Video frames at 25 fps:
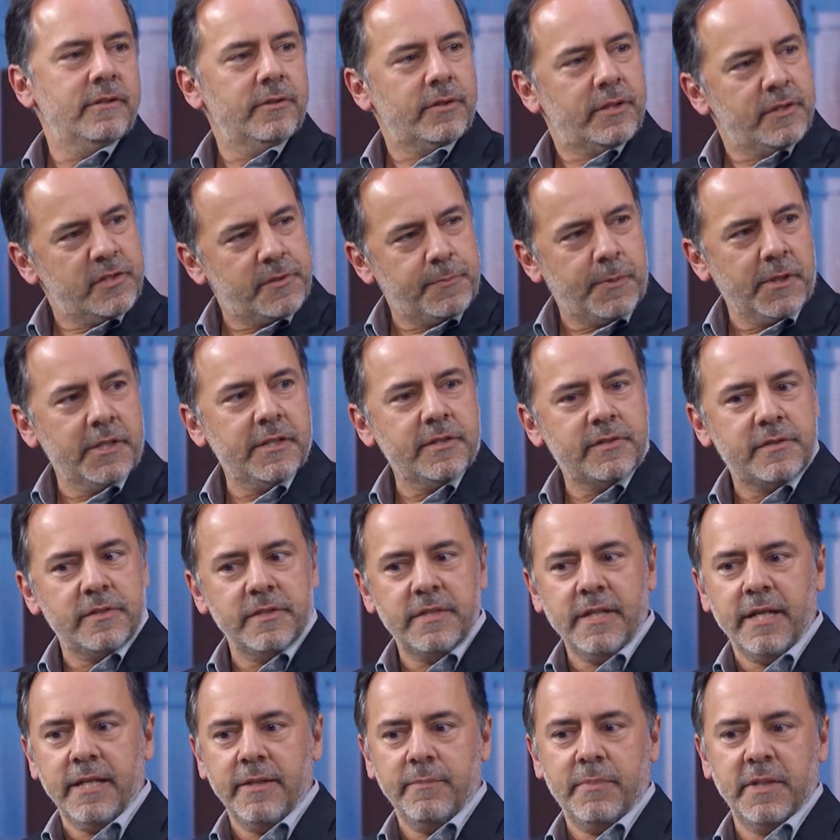You can spot it
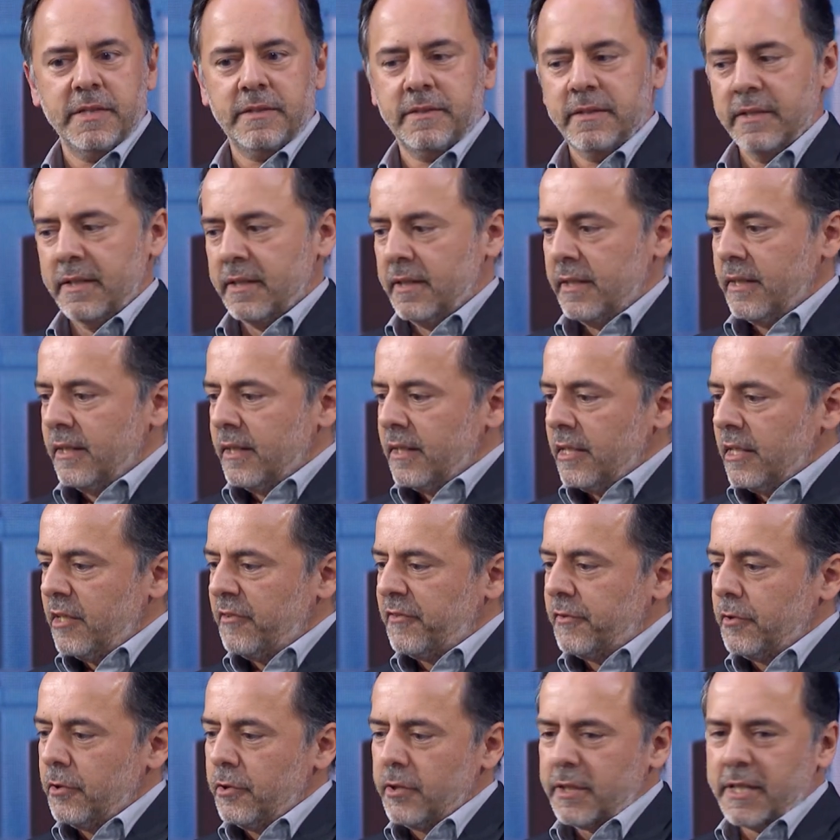today. But
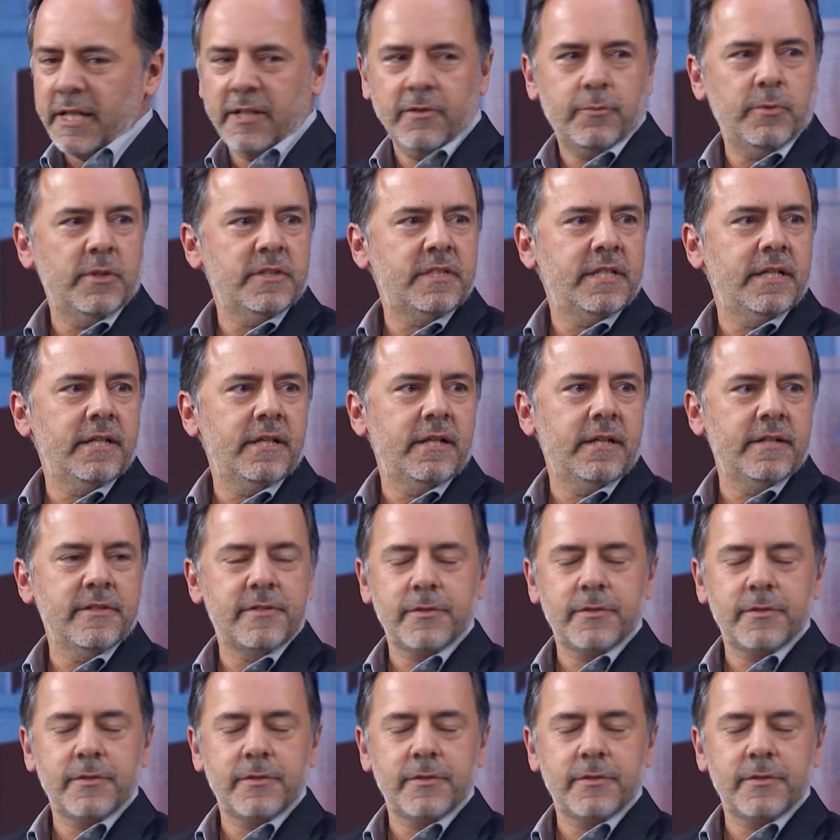if you look at what AI,